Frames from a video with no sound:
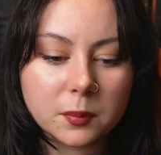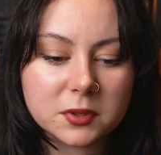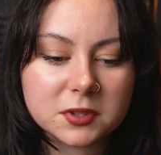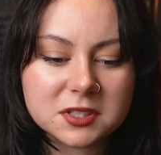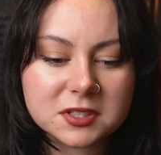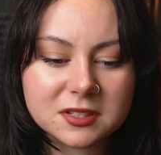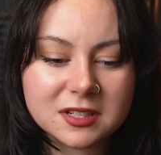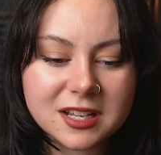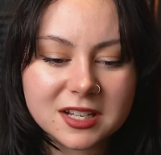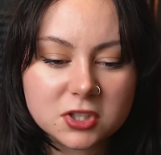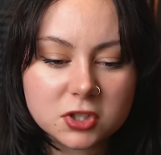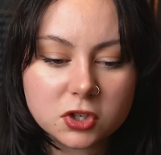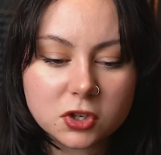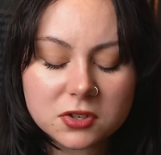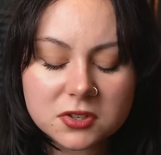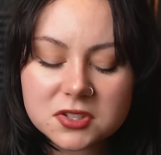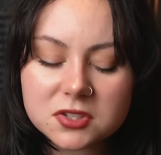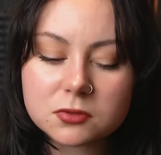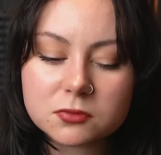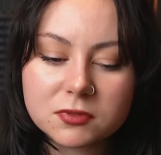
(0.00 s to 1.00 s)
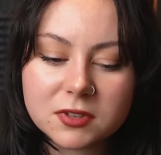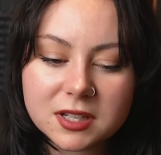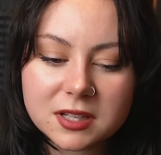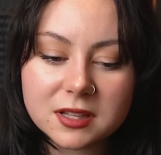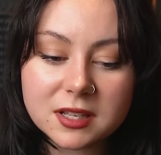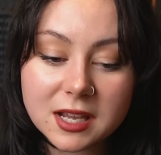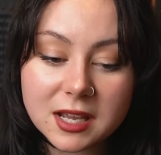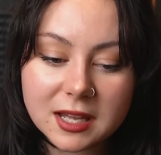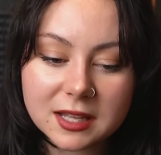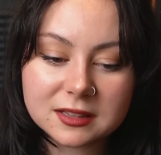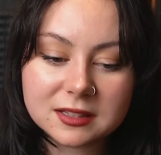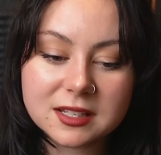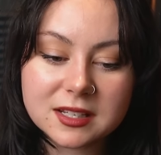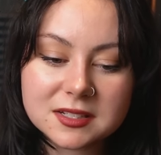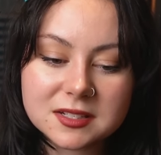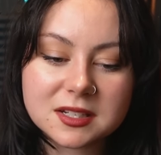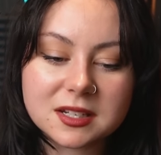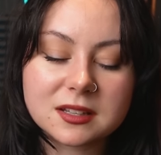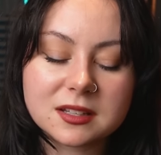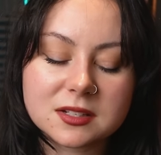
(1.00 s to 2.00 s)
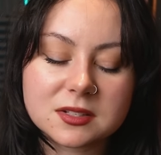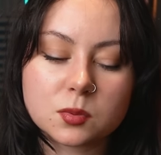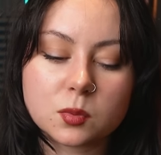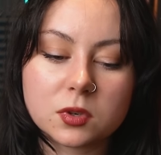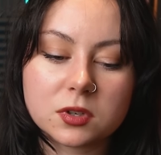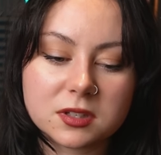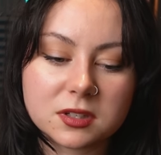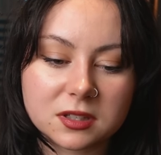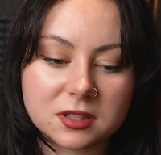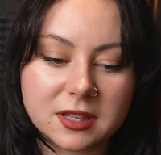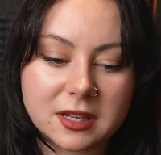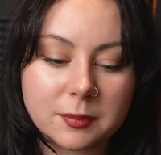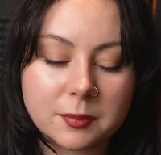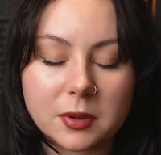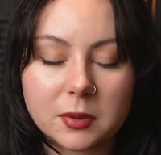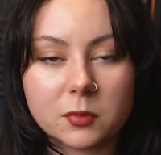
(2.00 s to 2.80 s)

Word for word: But it just really, at least in this one clip,